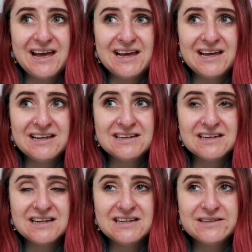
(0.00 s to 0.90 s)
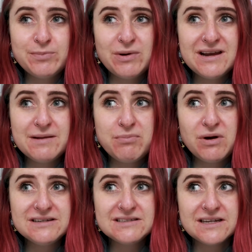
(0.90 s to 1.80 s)
And it's pretty
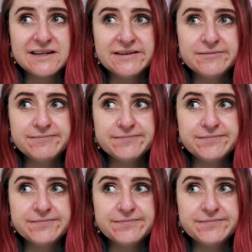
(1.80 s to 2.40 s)
depressing